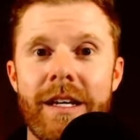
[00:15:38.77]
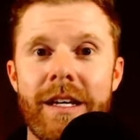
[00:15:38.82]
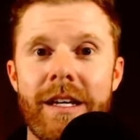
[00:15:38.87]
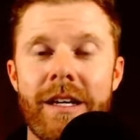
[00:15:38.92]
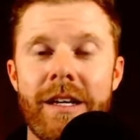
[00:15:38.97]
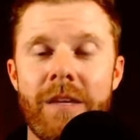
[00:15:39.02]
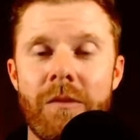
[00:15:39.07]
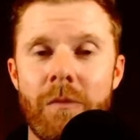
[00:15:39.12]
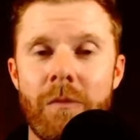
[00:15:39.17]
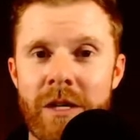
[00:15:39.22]

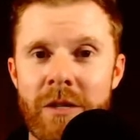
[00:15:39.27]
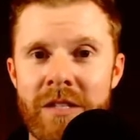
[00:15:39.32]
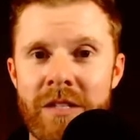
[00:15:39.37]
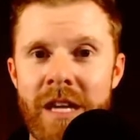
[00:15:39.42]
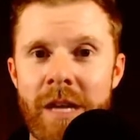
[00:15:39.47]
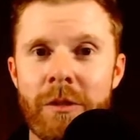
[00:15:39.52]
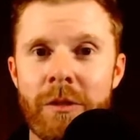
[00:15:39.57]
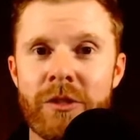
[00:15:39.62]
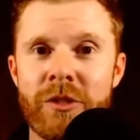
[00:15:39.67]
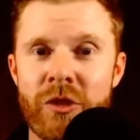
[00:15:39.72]
What he was
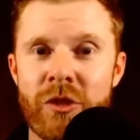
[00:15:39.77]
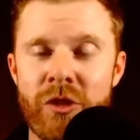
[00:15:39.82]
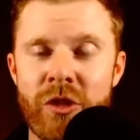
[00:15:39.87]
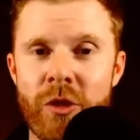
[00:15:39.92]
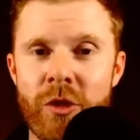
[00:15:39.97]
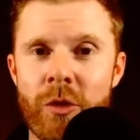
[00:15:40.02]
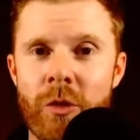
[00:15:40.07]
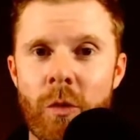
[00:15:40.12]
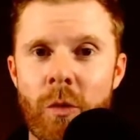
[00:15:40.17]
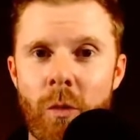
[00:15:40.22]
able to
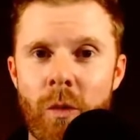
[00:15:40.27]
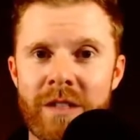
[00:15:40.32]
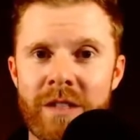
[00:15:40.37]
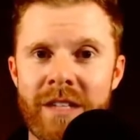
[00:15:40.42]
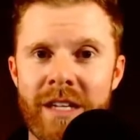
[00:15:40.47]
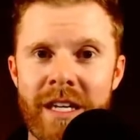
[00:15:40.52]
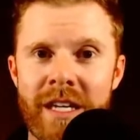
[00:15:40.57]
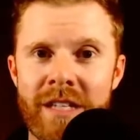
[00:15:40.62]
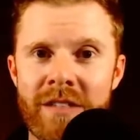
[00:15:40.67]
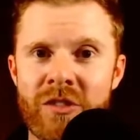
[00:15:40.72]
do was
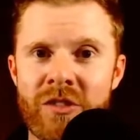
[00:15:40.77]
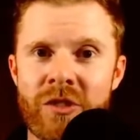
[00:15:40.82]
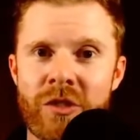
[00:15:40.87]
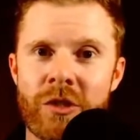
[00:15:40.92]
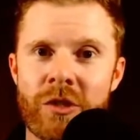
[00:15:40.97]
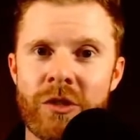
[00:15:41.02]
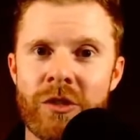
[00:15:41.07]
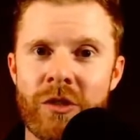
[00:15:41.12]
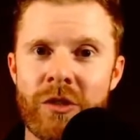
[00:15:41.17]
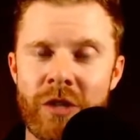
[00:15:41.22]

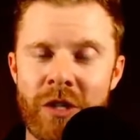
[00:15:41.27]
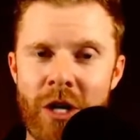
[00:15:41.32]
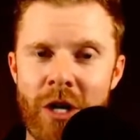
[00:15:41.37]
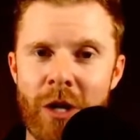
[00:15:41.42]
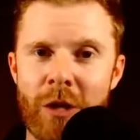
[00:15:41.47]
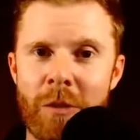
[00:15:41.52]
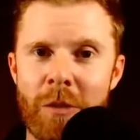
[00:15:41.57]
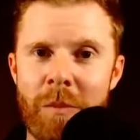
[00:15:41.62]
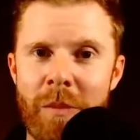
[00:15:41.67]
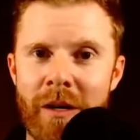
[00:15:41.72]
insert the
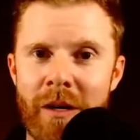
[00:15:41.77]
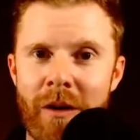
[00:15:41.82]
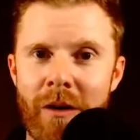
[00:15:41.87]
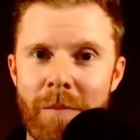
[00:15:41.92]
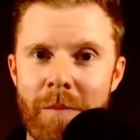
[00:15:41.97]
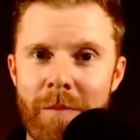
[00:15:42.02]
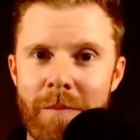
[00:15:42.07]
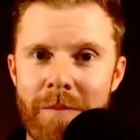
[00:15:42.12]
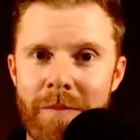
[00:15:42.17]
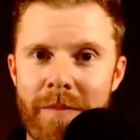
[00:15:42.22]
dollar bill
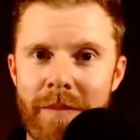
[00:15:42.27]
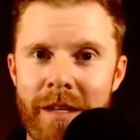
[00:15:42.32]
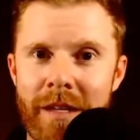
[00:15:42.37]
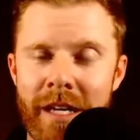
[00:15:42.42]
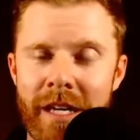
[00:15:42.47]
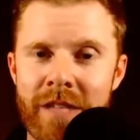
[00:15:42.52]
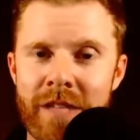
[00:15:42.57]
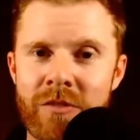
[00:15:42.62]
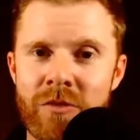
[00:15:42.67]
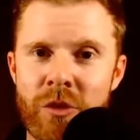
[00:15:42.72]

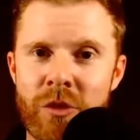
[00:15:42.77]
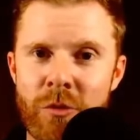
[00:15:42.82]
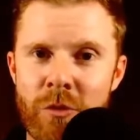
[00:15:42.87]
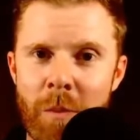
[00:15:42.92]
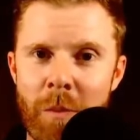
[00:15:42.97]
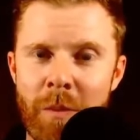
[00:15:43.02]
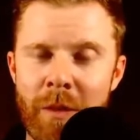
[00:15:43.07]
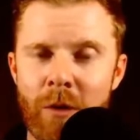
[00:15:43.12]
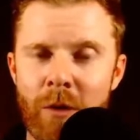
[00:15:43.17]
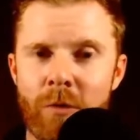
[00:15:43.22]
into the
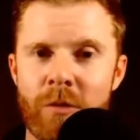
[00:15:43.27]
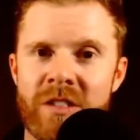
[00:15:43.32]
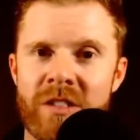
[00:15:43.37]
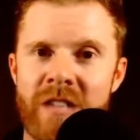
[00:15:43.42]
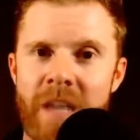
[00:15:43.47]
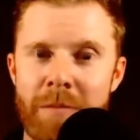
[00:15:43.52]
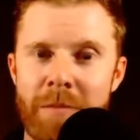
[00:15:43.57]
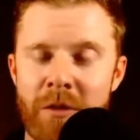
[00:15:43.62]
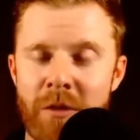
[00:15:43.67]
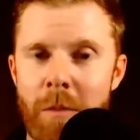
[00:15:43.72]
bill
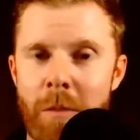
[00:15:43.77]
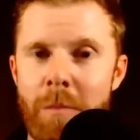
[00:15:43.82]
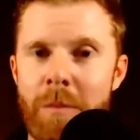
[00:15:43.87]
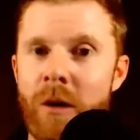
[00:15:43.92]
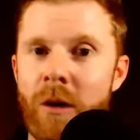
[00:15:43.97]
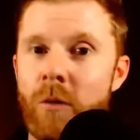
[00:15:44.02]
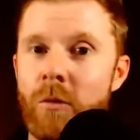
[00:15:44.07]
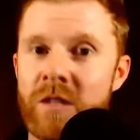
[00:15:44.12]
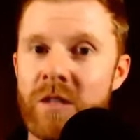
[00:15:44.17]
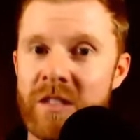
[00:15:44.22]
receptor. The
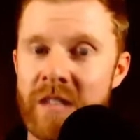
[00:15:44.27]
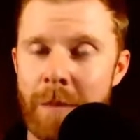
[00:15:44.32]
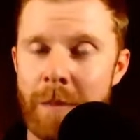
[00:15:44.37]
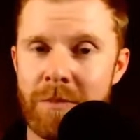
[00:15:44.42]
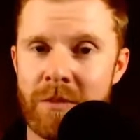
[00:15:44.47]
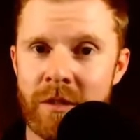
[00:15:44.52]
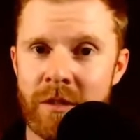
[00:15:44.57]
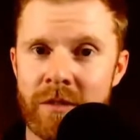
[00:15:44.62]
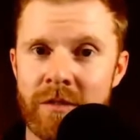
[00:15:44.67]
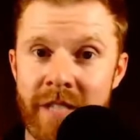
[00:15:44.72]
bill
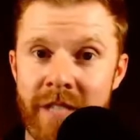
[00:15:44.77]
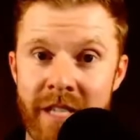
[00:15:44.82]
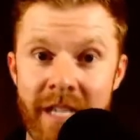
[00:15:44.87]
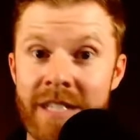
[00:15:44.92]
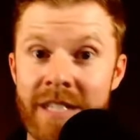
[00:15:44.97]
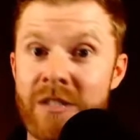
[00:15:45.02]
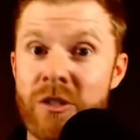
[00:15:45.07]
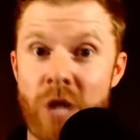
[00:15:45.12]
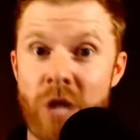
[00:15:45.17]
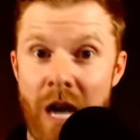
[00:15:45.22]
receptor did
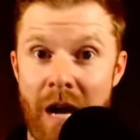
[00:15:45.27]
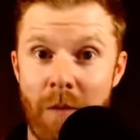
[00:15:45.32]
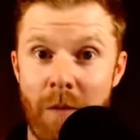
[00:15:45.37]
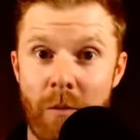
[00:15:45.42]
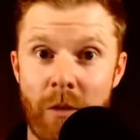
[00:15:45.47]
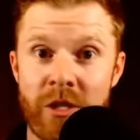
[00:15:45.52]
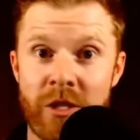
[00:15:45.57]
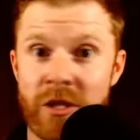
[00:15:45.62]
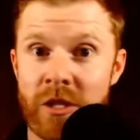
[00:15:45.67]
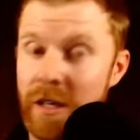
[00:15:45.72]
its job,
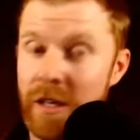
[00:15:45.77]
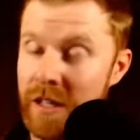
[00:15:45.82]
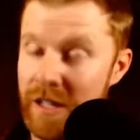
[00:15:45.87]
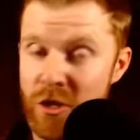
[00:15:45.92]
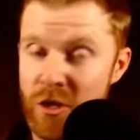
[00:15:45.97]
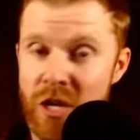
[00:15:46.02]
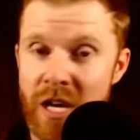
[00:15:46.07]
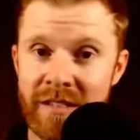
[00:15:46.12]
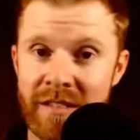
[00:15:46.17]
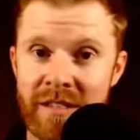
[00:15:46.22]
which
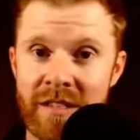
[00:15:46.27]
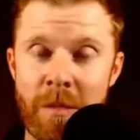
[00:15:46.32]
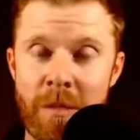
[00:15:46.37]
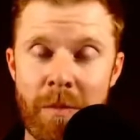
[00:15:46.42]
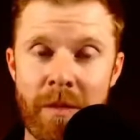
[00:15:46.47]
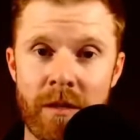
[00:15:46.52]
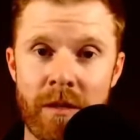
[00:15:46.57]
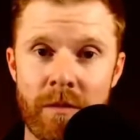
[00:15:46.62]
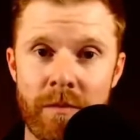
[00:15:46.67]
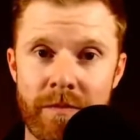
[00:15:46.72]
ingested the
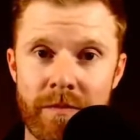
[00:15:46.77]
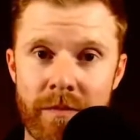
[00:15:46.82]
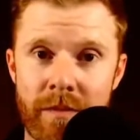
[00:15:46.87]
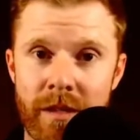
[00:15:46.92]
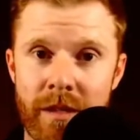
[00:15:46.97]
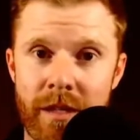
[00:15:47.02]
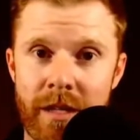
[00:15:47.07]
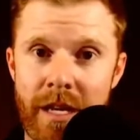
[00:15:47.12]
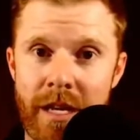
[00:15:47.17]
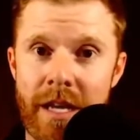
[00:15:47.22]
bill,
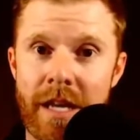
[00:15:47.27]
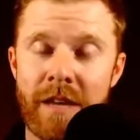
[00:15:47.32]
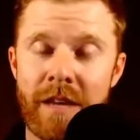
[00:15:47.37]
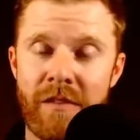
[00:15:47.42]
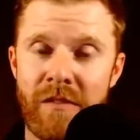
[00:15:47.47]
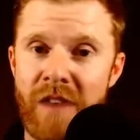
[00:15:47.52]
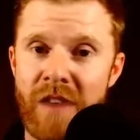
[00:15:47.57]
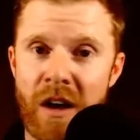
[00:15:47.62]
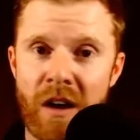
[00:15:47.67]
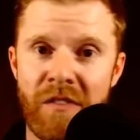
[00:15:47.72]

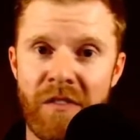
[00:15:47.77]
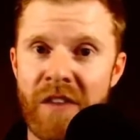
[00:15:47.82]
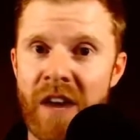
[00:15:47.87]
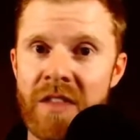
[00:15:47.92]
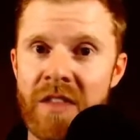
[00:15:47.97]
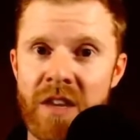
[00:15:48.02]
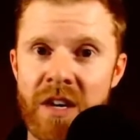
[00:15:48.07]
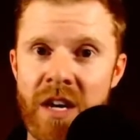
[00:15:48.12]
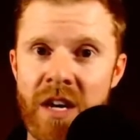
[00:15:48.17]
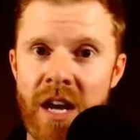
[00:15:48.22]
verified
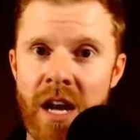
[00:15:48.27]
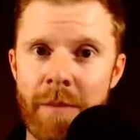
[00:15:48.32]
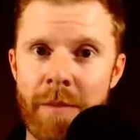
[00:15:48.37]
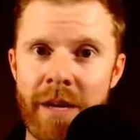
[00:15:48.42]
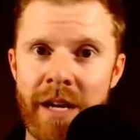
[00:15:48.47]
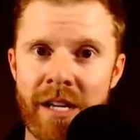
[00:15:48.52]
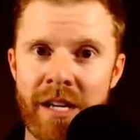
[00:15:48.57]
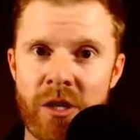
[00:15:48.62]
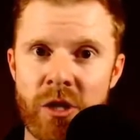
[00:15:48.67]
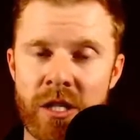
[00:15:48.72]
the
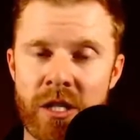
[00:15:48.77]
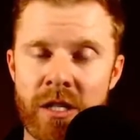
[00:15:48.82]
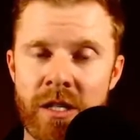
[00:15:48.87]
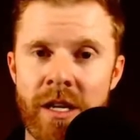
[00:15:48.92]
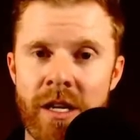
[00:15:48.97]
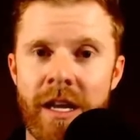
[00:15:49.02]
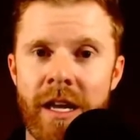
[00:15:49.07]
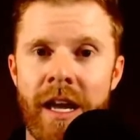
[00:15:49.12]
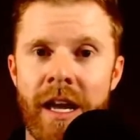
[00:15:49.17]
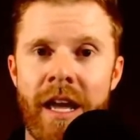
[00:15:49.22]
denomination,
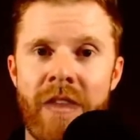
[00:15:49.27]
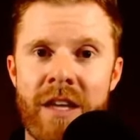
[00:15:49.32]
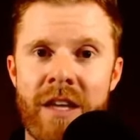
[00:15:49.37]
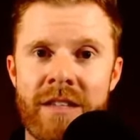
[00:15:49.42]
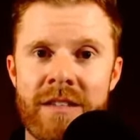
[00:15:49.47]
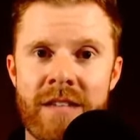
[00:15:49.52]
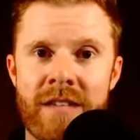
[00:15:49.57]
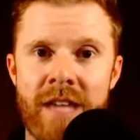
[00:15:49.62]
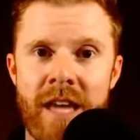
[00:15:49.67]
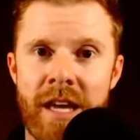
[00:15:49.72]
and then
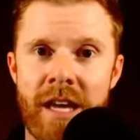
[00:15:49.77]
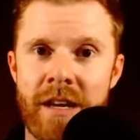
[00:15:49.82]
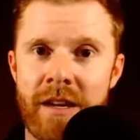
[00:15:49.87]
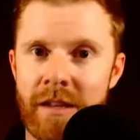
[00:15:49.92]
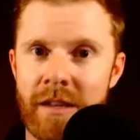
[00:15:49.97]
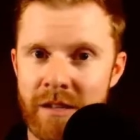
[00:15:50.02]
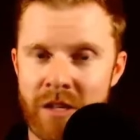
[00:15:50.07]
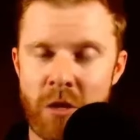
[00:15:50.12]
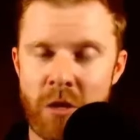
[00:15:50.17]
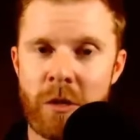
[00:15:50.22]
said,
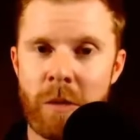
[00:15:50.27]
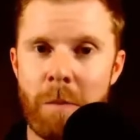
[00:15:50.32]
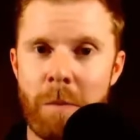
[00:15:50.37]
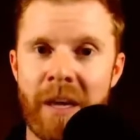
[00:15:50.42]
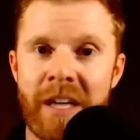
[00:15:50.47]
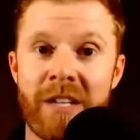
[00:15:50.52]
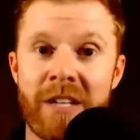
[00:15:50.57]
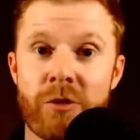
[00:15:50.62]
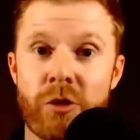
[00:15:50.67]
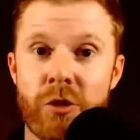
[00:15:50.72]
you can
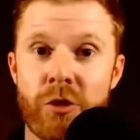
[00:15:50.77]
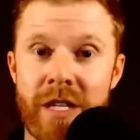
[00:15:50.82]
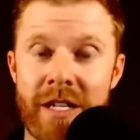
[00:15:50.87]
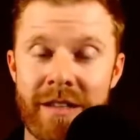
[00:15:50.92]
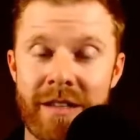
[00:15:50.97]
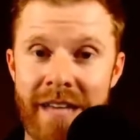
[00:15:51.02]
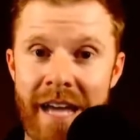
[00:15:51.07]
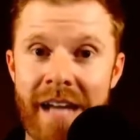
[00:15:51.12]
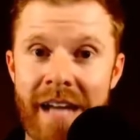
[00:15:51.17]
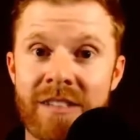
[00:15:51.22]
pick your treat.
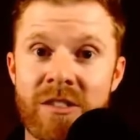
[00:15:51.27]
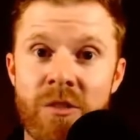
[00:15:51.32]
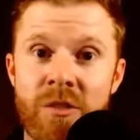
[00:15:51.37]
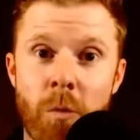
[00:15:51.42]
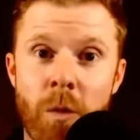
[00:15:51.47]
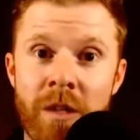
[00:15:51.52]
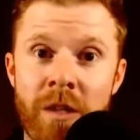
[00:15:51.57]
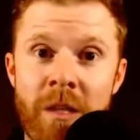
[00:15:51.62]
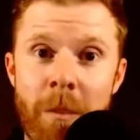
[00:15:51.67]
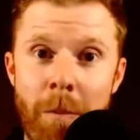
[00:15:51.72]
That's
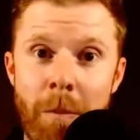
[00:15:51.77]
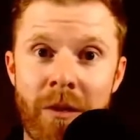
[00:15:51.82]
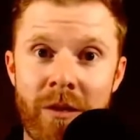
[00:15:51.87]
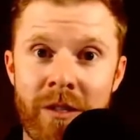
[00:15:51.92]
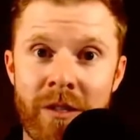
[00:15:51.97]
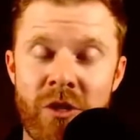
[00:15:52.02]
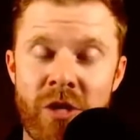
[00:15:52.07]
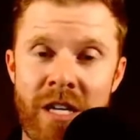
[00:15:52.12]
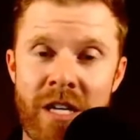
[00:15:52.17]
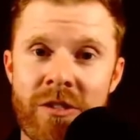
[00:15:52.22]
what the bill
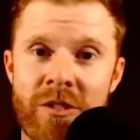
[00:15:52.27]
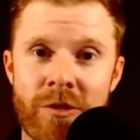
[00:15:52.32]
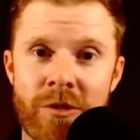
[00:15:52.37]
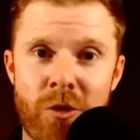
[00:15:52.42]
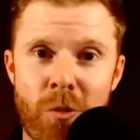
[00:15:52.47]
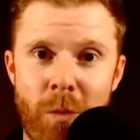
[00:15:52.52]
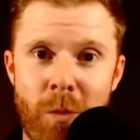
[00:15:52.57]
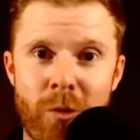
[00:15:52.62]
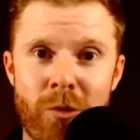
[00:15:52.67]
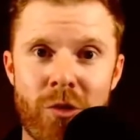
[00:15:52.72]
ingester is
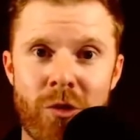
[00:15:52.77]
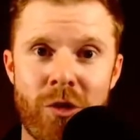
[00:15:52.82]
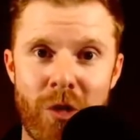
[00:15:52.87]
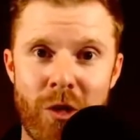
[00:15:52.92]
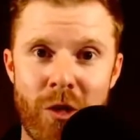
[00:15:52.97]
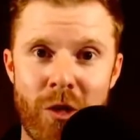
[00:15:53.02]
supposed to do.